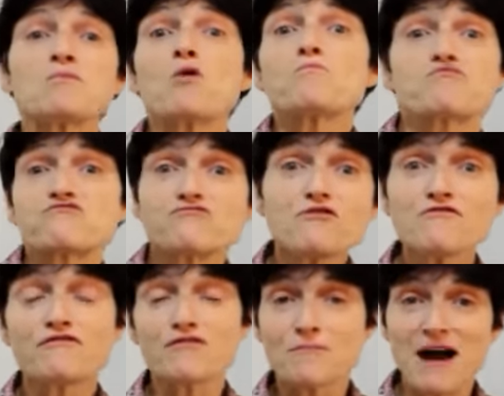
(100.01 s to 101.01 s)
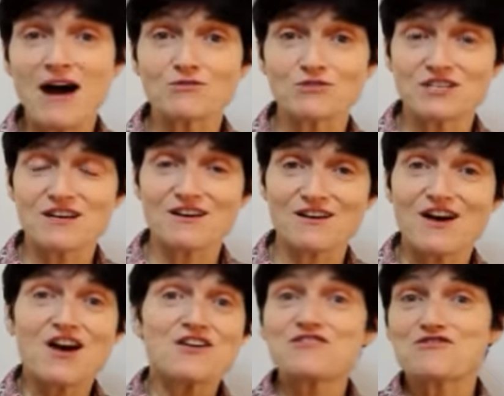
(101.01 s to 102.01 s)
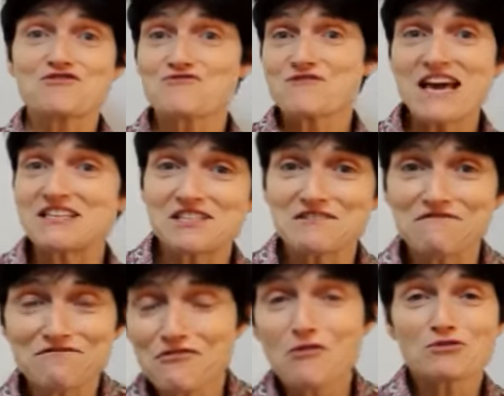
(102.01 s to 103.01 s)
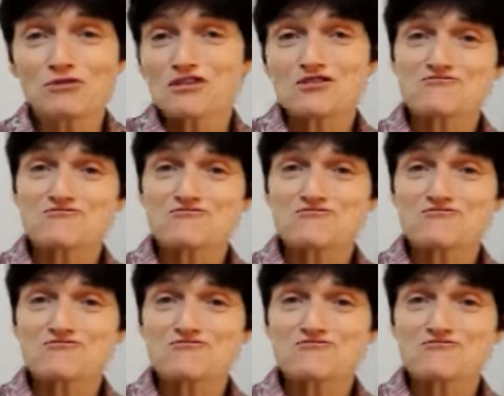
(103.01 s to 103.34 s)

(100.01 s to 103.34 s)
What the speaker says: more proof about the creative force,